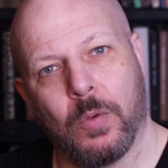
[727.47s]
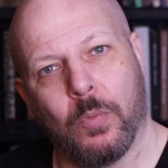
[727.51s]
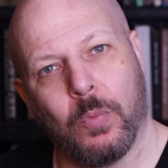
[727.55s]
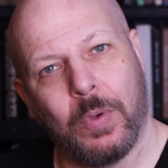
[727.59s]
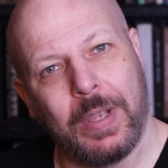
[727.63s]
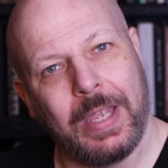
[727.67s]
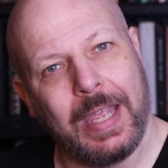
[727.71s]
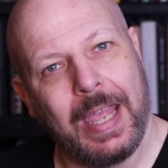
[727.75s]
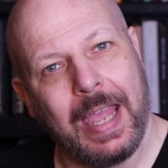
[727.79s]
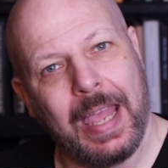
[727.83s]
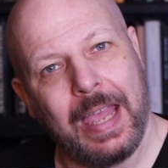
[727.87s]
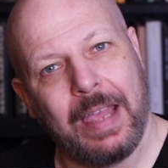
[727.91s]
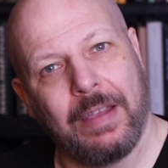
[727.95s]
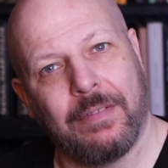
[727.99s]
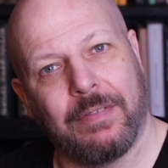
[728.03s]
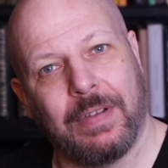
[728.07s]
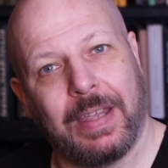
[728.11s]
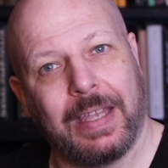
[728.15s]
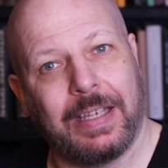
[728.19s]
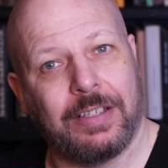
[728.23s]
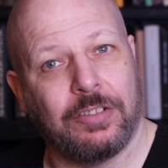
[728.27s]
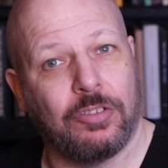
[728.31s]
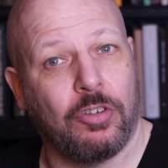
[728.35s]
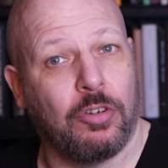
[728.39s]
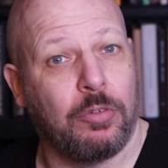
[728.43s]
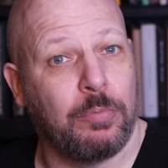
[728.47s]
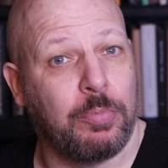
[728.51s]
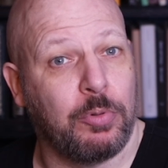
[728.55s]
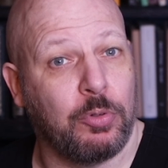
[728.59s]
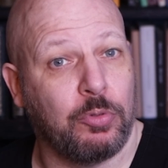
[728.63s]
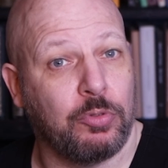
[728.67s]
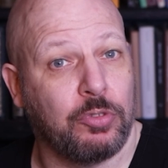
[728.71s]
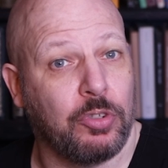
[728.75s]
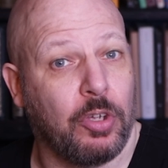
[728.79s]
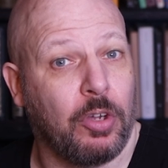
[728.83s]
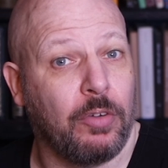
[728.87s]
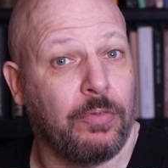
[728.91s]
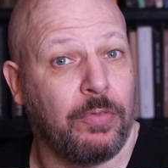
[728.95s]
We have
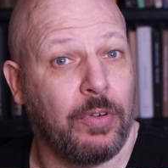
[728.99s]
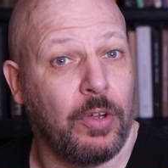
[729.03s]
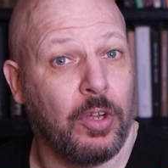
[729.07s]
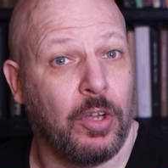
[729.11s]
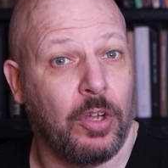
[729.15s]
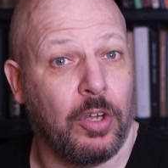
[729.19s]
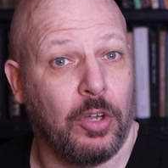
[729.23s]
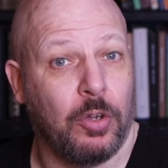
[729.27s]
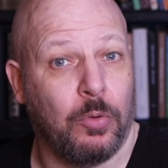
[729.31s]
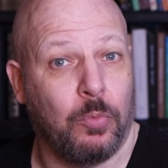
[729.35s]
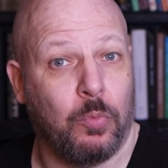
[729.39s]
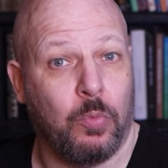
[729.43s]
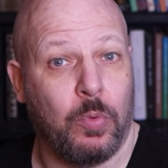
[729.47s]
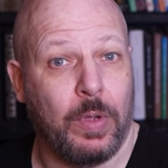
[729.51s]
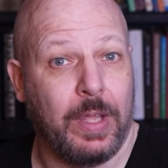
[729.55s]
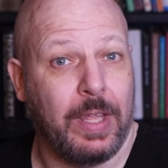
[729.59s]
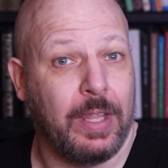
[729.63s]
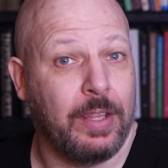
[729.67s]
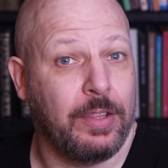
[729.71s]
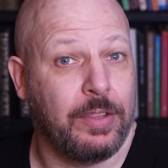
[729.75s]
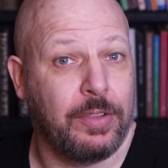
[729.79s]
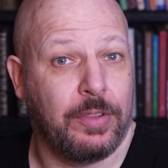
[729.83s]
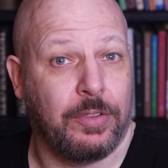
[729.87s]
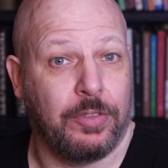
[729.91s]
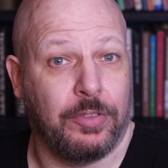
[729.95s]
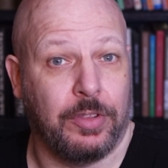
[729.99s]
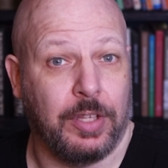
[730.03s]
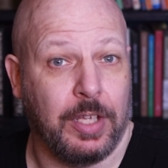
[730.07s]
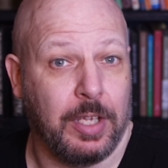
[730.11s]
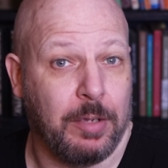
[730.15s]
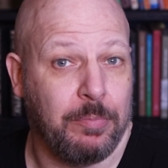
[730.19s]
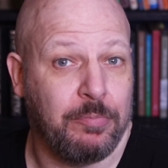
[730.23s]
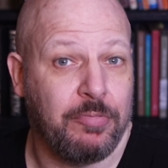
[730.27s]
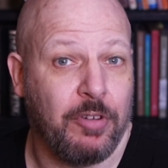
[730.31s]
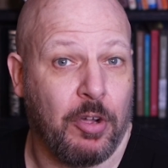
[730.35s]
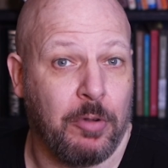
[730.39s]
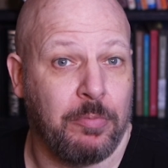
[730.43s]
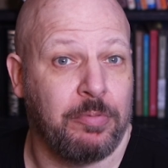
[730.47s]
examples of her with the
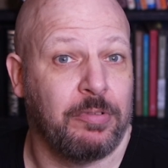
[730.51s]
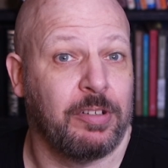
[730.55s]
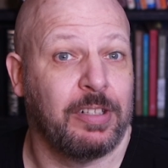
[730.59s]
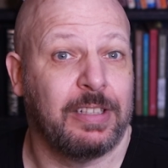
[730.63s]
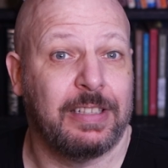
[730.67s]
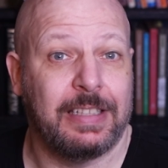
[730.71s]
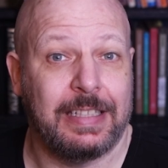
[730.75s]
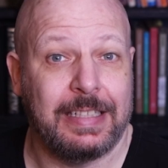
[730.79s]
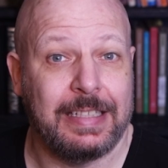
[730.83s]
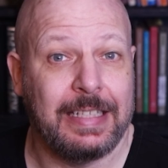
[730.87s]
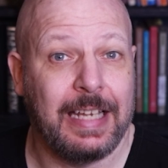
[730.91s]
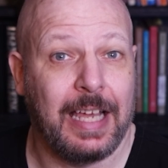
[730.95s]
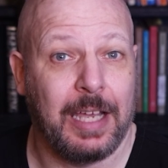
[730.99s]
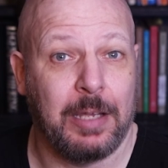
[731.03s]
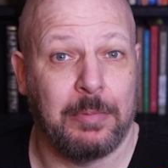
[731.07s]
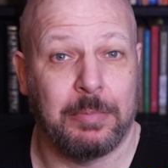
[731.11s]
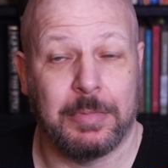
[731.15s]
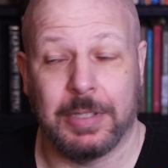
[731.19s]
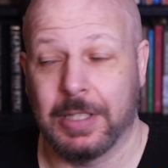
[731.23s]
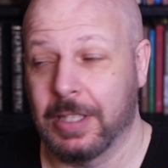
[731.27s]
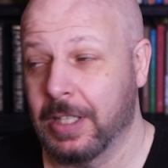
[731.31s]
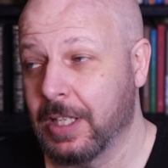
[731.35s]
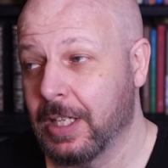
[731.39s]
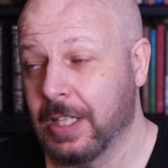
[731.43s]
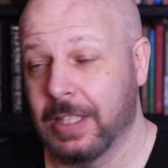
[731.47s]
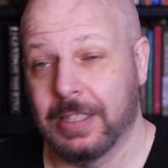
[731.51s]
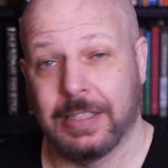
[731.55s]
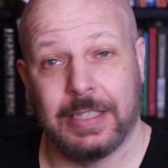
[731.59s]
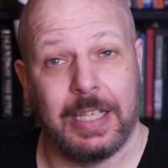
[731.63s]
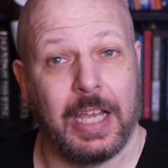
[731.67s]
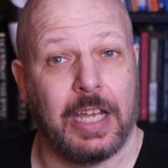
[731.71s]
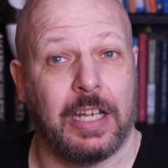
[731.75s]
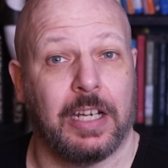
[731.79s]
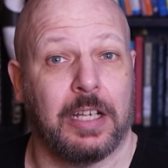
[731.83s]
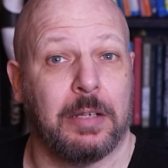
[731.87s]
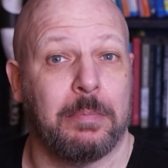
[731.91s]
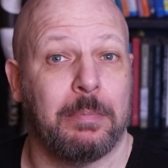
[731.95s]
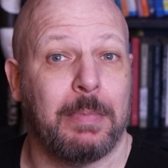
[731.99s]
appropriately named
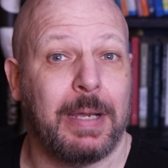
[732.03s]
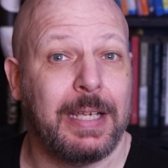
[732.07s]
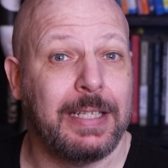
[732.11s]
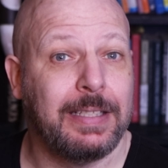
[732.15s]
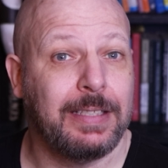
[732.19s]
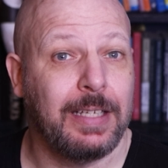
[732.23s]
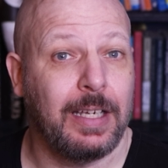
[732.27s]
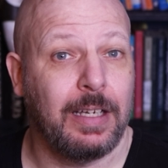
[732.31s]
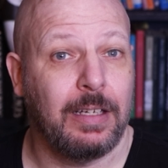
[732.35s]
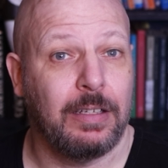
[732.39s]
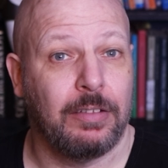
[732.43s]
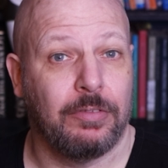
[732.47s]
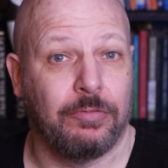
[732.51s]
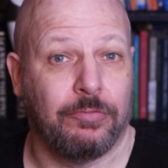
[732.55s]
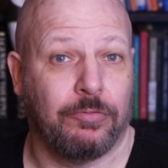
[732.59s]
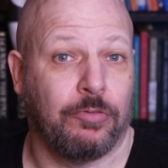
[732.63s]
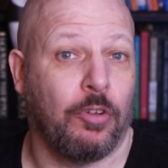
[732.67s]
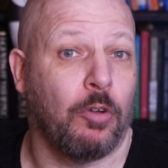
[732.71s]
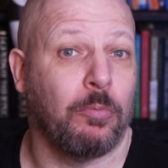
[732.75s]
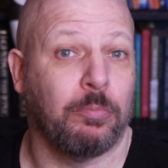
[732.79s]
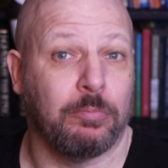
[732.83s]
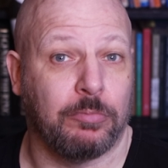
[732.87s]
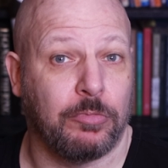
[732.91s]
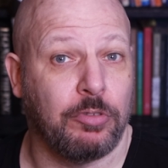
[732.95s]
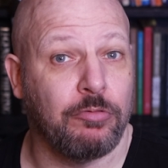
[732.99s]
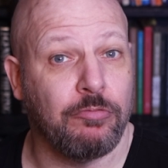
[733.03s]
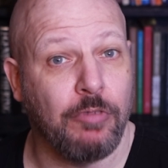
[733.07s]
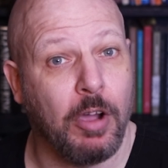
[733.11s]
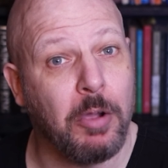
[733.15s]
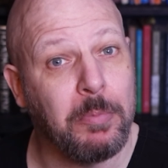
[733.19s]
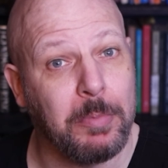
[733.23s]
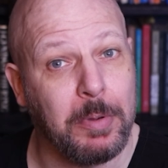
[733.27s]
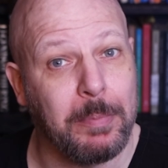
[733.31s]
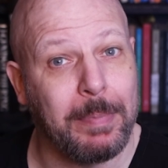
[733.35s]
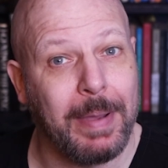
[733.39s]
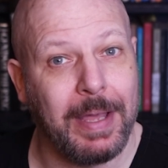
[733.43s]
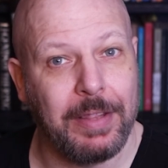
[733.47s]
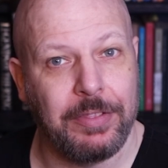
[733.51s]
Terra Mater from the
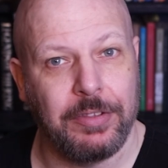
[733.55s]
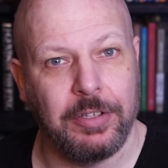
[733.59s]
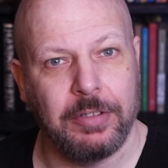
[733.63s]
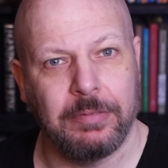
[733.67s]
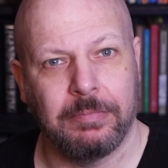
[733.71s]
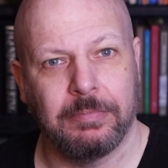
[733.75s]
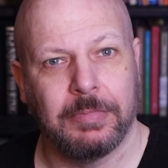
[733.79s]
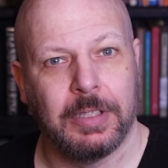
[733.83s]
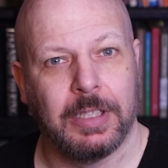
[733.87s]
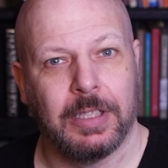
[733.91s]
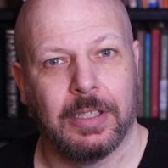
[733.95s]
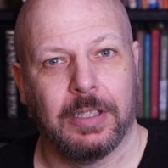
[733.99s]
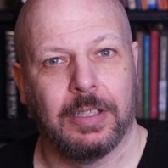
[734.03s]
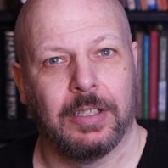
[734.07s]
Roman pantheon,